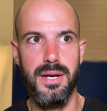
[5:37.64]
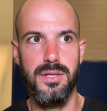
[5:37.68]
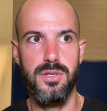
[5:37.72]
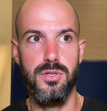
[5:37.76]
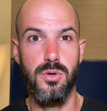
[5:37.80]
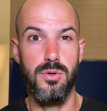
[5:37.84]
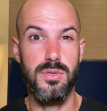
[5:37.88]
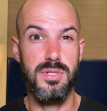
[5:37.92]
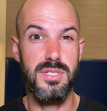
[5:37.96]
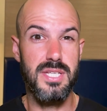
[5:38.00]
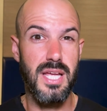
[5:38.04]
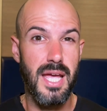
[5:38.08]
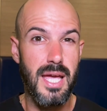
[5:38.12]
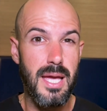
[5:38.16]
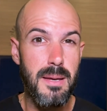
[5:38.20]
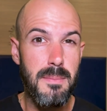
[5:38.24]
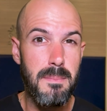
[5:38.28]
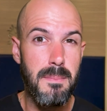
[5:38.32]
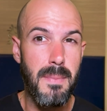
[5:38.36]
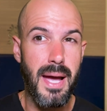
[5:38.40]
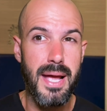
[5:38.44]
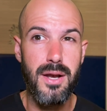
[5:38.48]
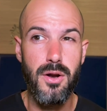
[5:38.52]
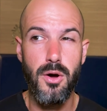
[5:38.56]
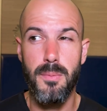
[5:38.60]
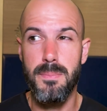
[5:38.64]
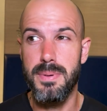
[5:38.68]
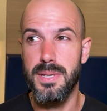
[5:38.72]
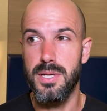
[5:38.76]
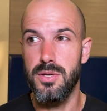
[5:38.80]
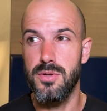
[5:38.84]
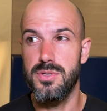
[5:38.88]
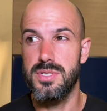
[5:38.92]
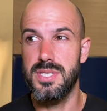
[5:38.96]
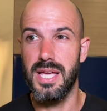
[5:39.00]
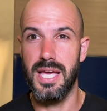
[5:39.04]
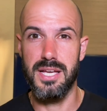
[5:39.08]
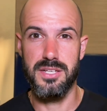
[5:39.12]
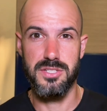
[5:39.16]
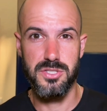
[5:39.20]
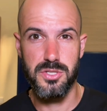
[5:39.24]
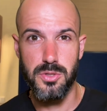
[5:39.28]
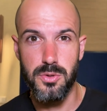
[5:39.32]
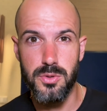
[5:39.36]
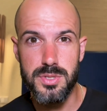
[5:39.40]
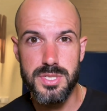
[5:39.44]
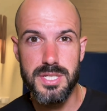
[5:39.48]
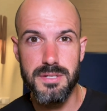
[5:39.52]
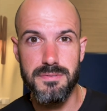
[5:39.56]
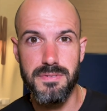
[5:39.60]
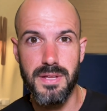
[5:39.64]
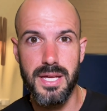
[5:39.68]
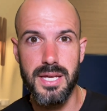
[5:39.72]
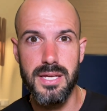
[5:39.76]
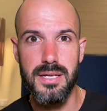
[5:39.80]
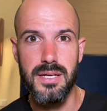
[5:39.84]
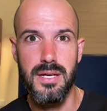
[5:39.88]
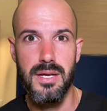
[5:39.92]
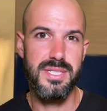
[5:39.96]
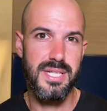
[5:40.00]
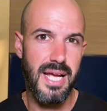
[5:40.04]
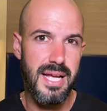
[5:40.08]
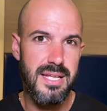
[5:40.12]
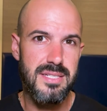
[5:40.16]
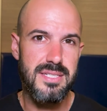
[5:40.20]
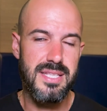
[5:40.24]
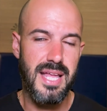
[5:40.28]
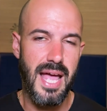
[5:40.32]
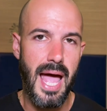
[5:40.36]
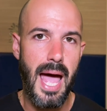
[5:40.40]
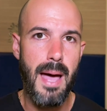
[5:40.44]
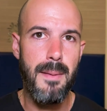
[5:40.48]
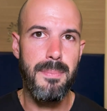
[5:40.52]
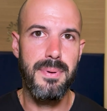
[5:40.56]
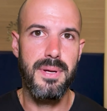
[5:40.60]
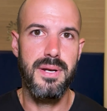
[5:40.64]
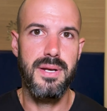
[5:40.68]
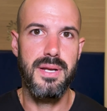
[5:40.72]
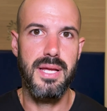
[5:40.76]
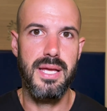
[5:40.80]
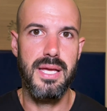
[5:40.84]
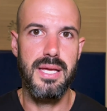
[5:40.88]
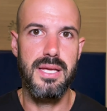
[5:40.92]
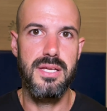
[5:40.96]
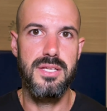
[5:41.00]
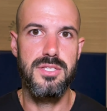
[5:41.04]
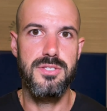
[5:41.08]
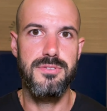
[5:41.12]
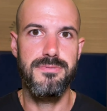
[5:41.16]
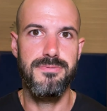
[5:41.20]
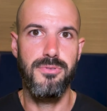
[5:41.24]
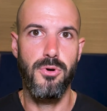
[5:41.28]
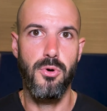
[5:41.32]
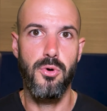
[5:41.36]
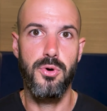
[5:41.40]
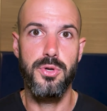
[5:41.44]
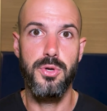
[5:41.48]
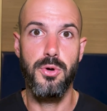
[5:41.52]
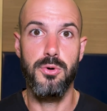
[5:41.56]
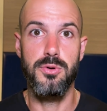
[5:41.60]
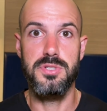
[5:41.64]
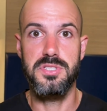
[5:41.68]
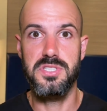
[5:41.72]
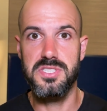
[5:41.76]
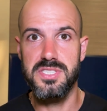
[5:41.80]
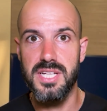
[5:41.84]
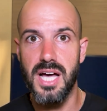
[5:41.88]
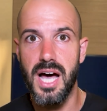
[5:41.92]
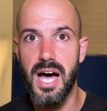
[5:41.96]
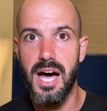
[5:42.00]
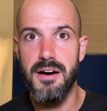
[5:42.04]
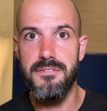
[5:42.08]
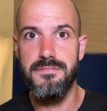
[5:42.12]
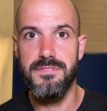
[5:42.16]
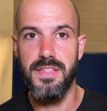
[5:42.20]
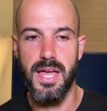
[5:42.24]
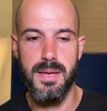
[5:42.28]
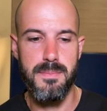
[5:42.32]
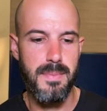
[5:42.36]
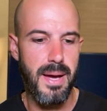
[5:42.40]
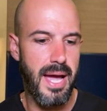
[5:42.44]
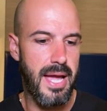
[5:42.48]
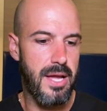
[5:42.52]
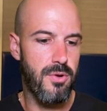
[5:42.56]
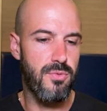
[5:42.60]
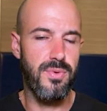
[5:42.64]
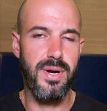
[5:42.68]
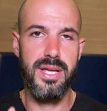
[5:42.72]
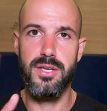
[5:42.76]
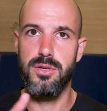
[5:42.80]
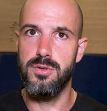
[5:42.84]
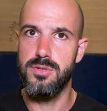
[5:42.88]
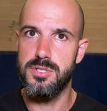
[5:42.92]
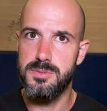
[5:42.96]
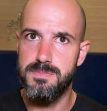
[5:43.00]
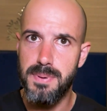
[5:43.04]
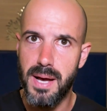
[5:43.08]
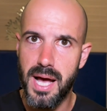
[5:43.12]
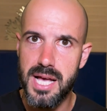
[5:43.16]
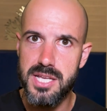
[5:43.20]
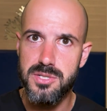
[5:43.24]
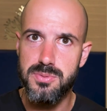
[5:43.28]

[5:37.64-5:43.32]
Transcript: but your team may not be using it exclusively, what tends to happen is for your staff, they may reuse